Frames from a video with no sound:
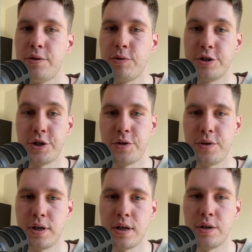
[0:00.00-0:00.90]
we're
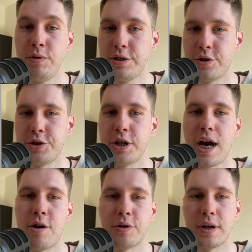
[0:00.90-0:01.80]
researching
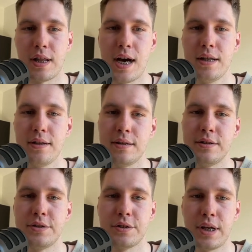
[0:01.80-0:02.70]
our client, in
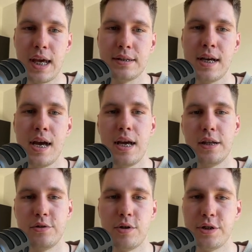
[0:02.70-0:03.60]
this case,
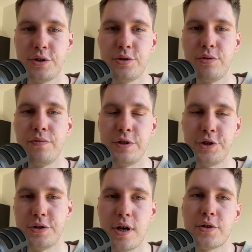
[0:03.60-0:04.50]

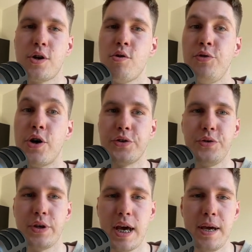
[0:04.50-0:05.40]

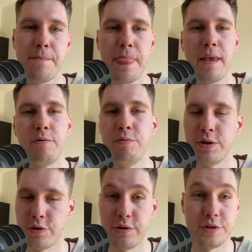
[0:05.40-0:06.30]
industrialvision.co.uk. We
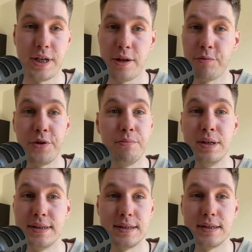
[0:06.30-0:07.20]
want to understand what their
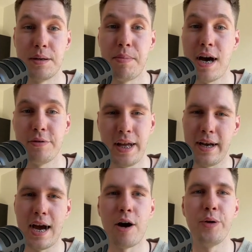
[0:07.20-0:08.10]
business is about and
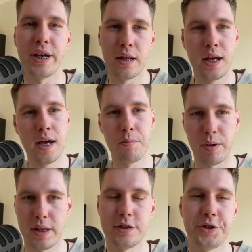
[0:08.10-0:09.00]
how we can
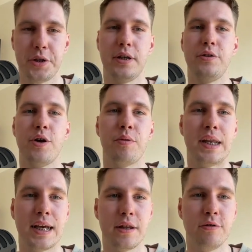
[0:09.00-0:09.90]
potentially,
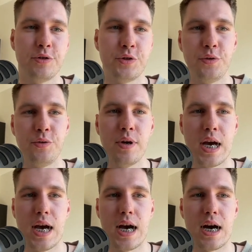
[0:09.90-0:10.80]
link those two
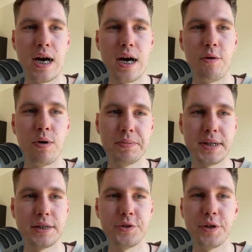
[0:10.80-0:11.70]

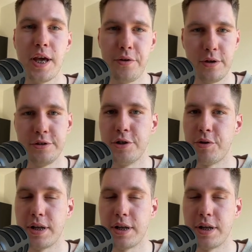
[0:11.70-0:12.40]
websites together and generate